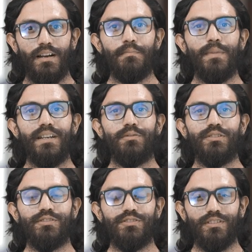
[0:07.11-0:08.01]
I'm Mike
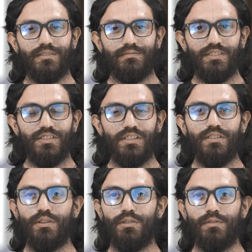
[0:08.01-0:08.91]
Richardson,
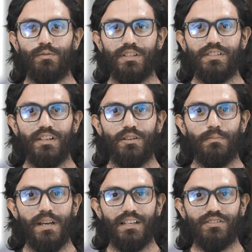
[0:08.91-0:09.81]
CEO of Retail
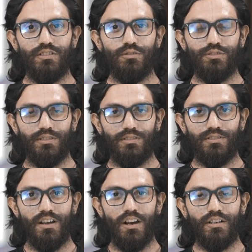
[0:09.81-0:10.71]
Max
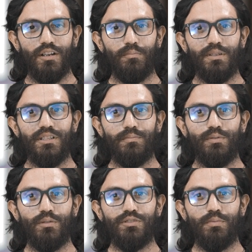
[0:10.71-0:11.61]
Solutions. Our company
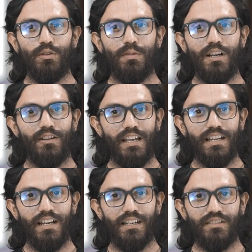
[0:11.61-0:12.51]
approached Birbal
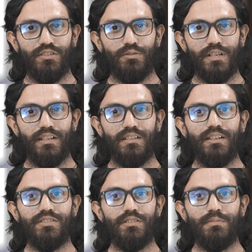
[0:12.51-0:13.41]
AI to create a
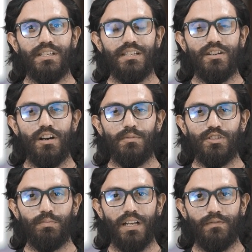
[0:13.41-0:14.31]
custom
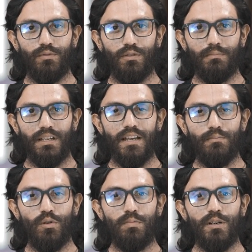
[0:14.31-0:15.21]
e-commerce platform and
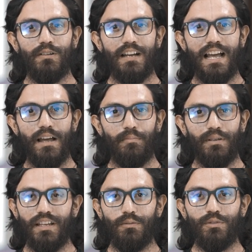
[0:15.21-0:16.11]
mobile
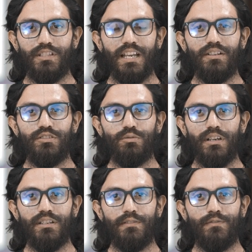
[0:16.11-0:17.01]
app that would cater to
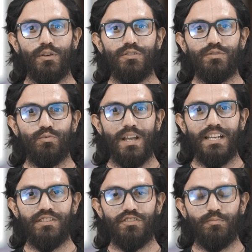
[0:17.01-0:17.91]
a diverse
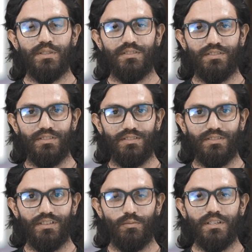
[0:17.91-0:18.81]
range of
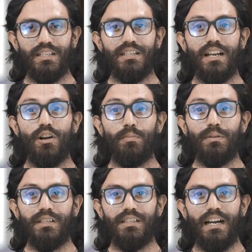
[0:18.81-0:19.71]
businesses. We needed help
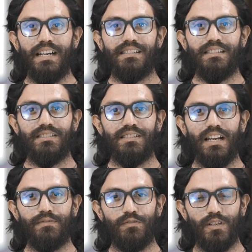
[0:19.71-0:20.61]
in IT
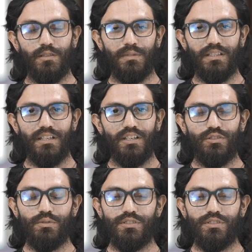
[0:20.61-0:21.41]
staff development to